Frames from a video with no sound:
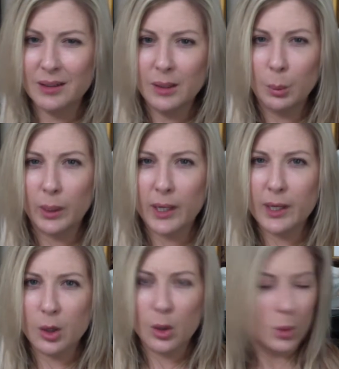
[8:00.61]
when I
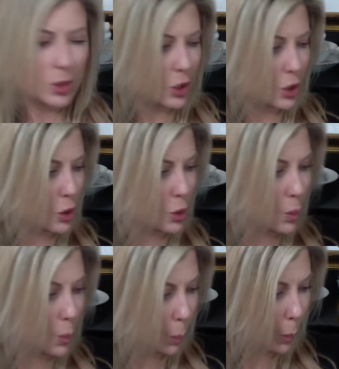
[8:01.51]
go
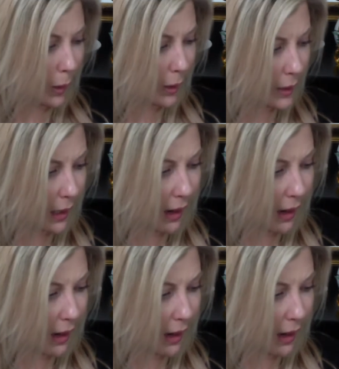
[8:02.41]
to work.